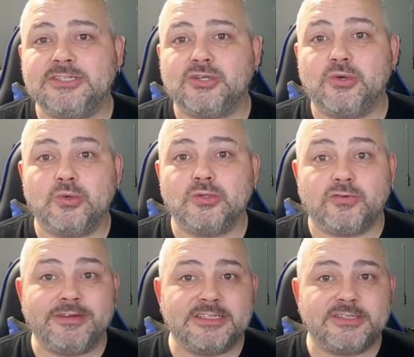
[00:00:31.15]
to cause
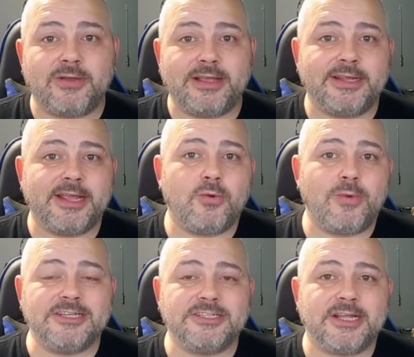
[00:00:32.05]
or incite a
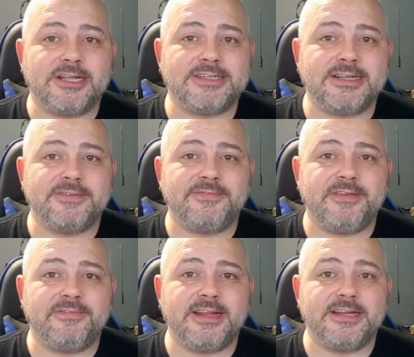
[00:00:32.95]
girl aged 13 to
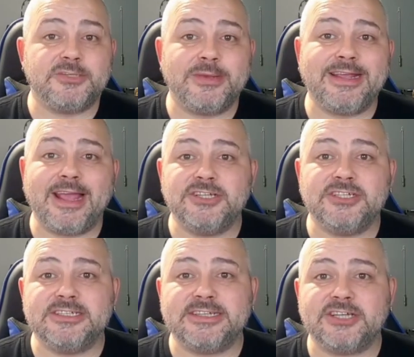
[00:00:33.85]
15 to engage
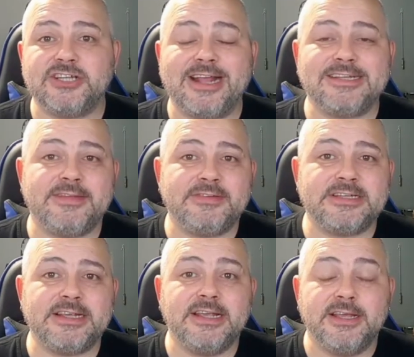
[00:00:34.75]
in sexual
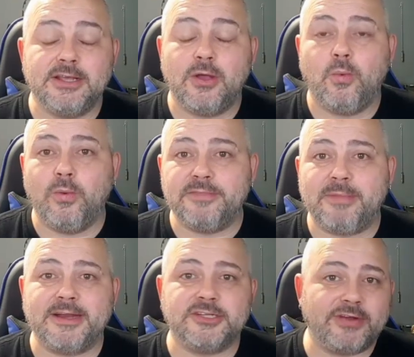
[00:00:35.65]
activity with
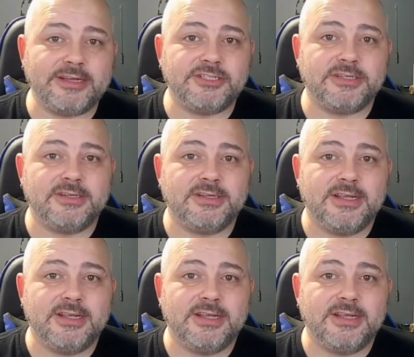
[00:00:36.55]
penetration.